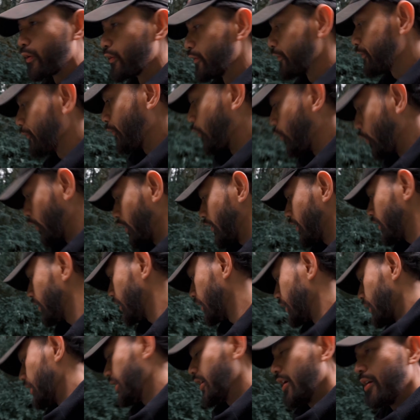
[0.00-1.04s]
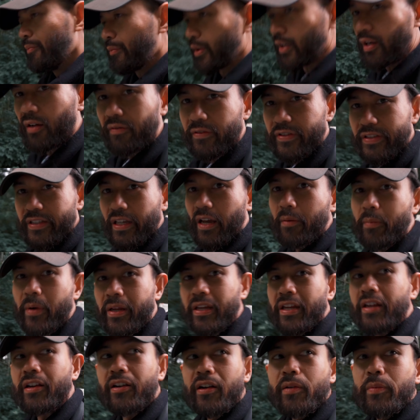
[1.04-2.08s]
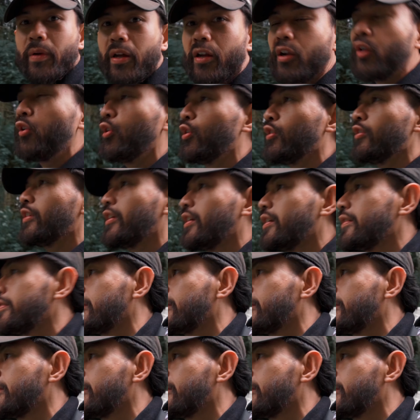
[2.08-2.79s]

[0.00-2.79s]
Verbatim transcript: or four, but obviously I'm here a bit early,